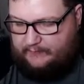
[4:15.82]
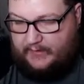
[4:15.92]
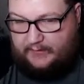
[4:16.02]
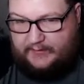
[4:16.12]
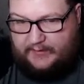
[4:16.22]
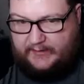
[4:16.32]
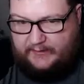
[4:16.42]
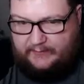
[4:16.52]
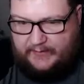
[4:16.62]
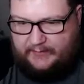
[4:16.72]
Maybe,
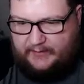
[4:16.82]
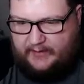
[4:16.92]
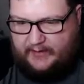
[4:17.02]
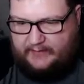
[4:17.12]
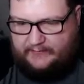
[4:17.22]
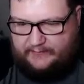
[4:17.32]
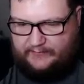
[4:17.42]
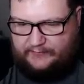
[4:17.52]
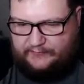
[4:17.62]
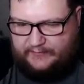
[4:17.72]
maybe not.
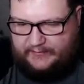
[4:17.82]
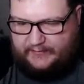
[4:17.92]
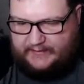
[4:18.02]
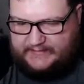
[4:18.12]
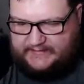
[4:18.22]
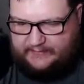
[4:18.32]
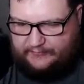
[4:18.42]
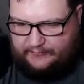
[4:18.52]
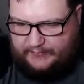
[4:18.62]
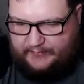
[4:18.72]
Usually, like I said, the
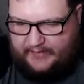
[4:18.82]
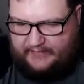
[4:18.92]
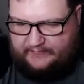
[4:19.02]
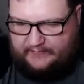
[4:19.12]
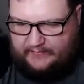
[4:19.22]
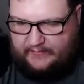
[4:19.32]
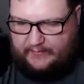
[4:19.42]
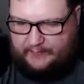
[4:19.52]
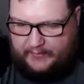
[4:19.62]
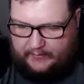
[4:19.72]
three packs
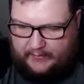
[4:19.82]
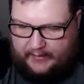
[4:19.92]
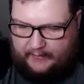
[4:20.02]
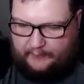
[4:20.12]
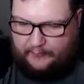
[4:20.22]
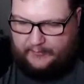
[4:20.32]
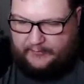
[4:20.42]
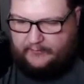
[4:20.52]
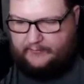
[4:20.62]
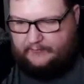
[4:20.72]
apparently have pretty
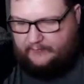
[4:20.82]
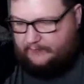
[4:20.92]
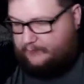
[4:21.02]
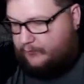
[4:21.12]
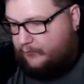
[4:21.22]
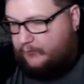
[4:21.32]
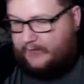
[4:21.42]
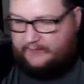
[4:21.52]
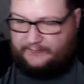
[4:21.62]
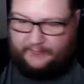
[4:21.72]
good full
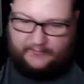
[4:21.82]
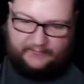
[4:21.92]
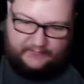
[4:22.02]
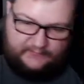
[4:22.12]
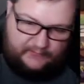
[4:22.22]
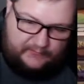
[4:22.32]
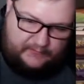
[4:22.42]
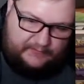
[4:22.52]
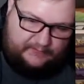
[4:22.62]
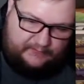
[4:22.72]
rates, but it doesn't look
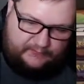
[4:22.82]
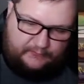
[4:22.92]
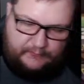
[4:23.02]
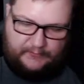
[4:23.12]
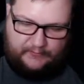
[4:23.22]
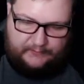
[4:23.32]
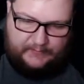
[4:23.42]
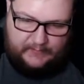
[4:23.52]
like this one will.